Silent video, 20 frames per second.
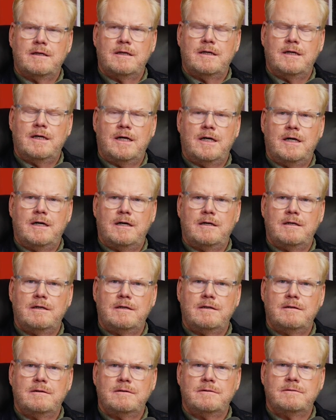Uh,
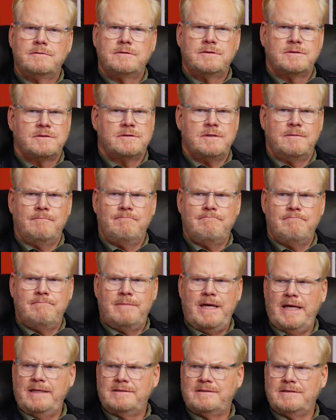just
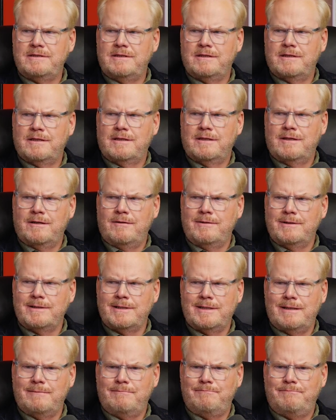amazing. You go and
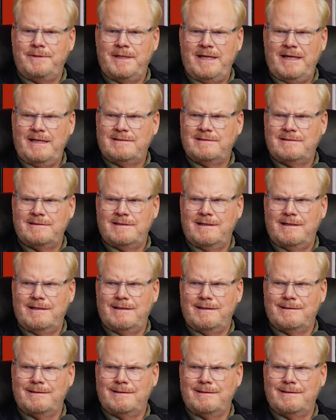get pizza. And,